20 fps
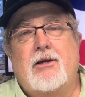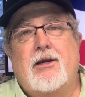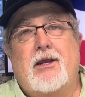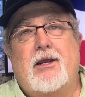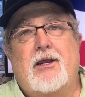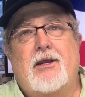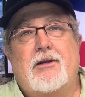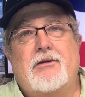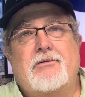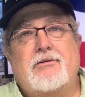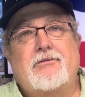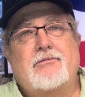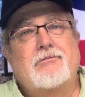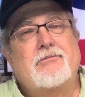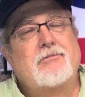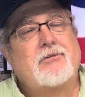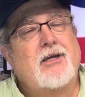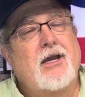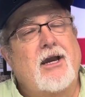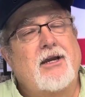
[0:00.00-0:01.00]
And
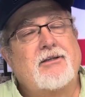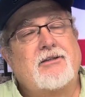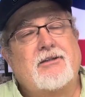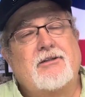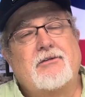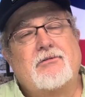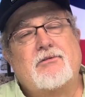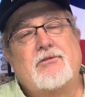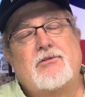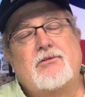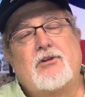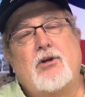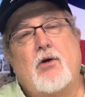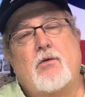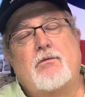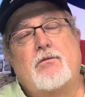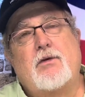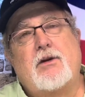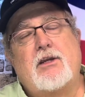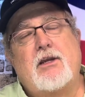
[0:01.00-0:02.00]
guys,
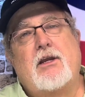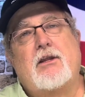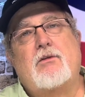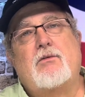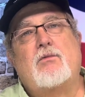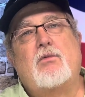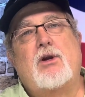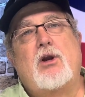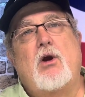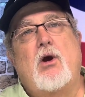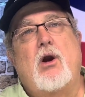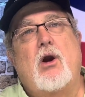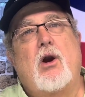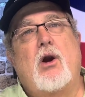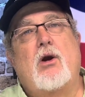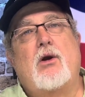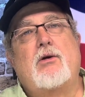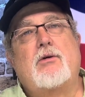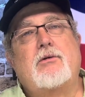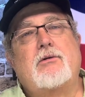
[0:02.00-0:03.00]
don't forget we
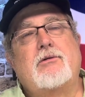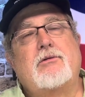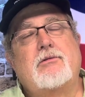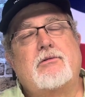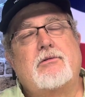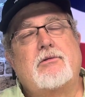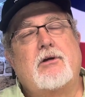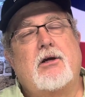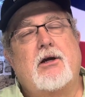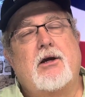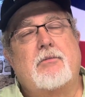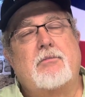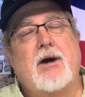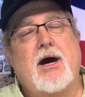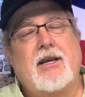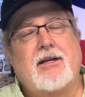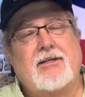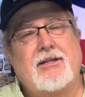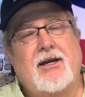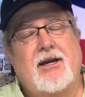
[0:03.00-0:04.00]
are
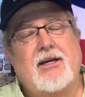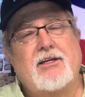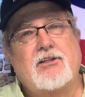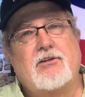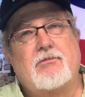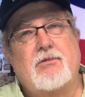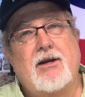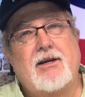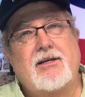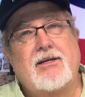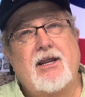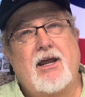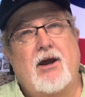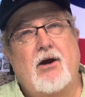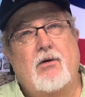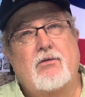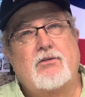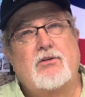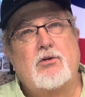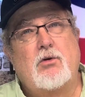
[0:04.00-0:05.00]
monetized right
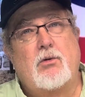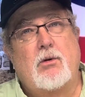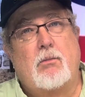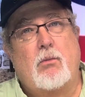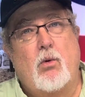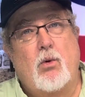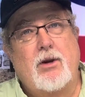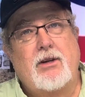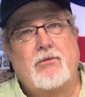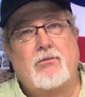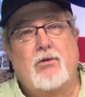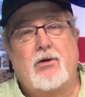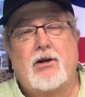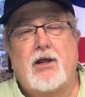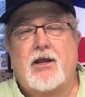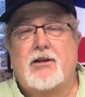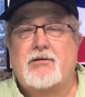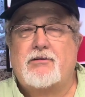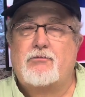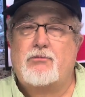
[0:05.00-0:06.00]
now to a point.
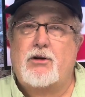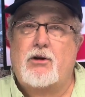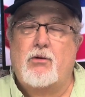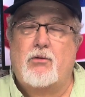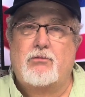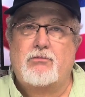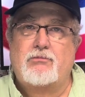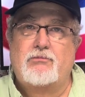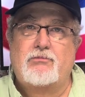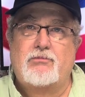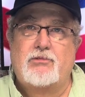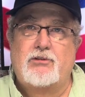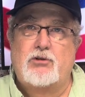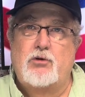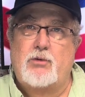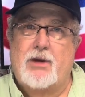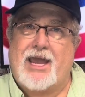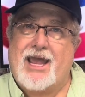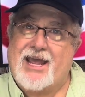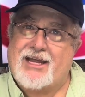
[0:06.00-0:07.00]
We don't
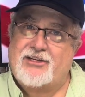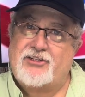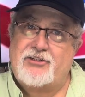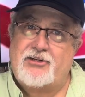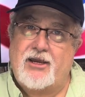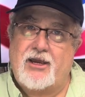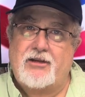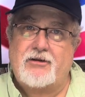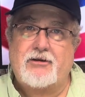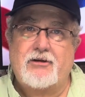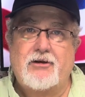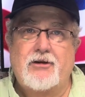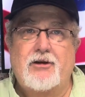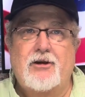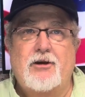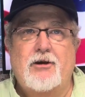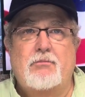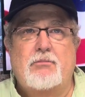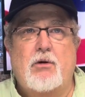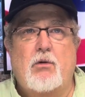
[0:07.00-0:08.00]
do ads yet,
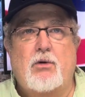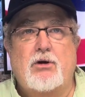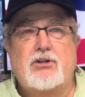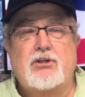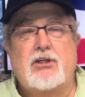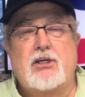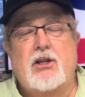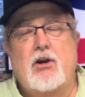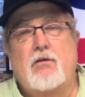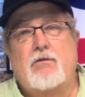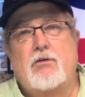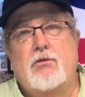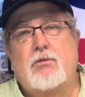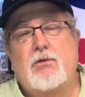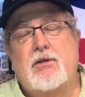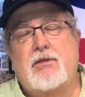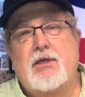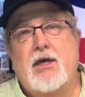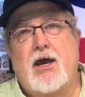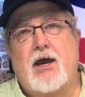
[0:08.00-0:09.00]
but once you get over
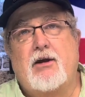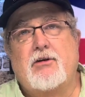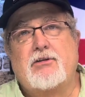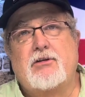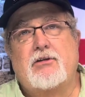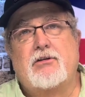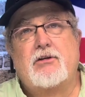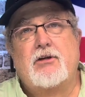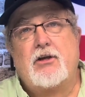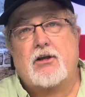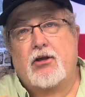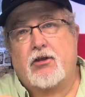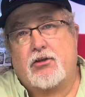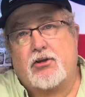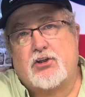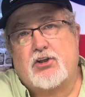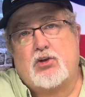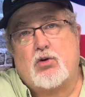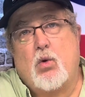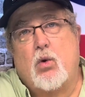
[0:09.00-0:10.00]
3,000,
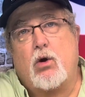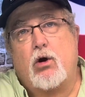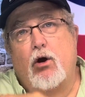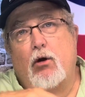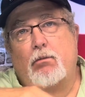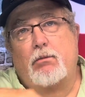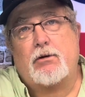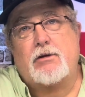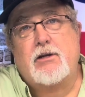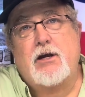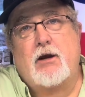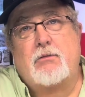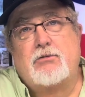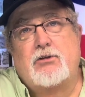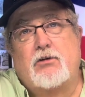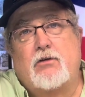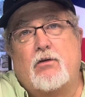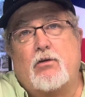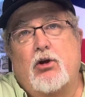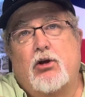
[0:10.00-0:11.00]
the store opened up.
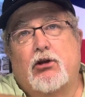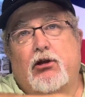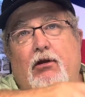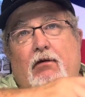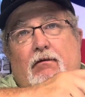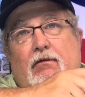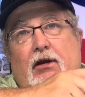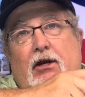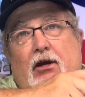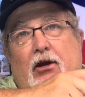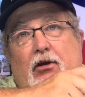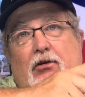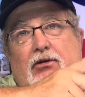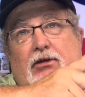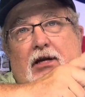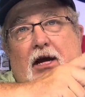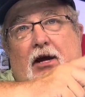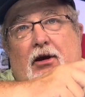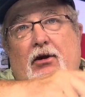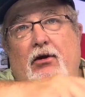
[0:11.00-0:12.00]
So you look at the videos
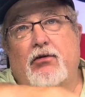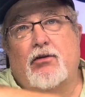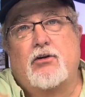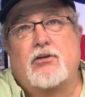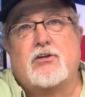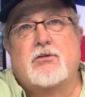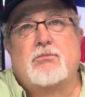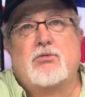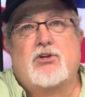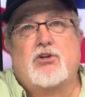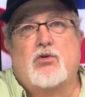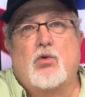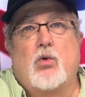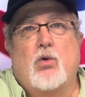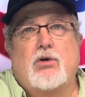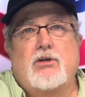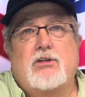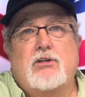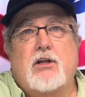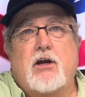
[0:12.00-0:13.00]
down here. There's some
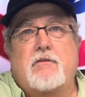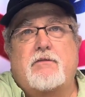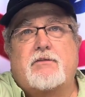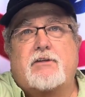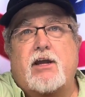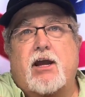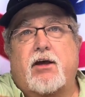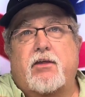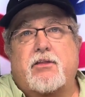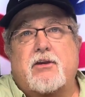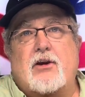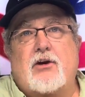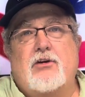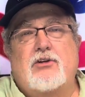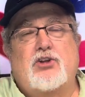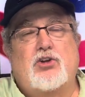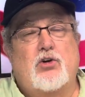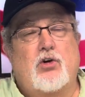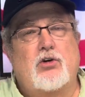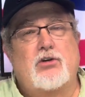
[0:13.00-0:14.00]
store stuff down there,
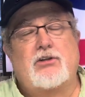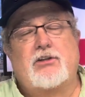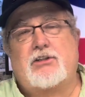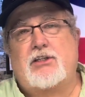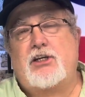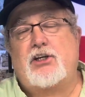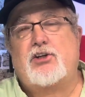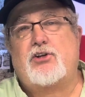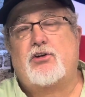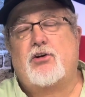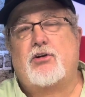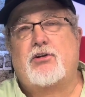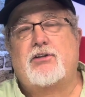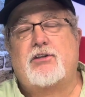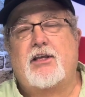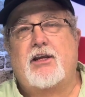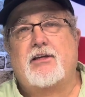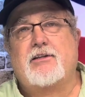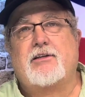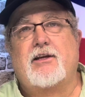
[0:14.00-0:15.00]
shirts, t-shirts,
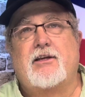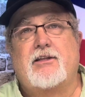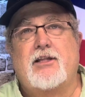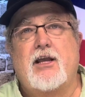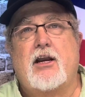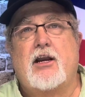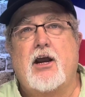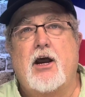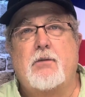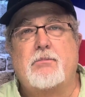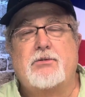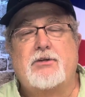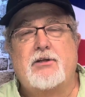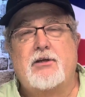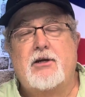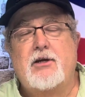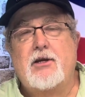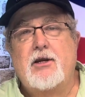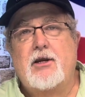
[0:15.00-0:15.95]
things like that, cups.